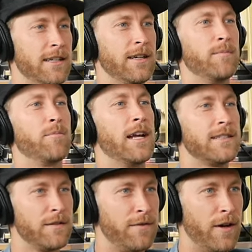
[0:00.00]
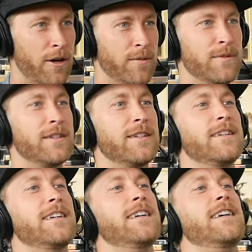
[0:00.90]
here pressing foam,
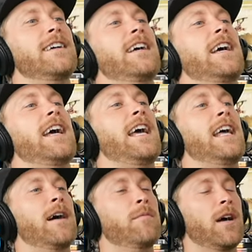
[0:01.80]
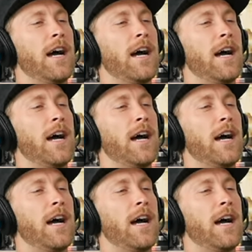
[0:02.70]
and I'm,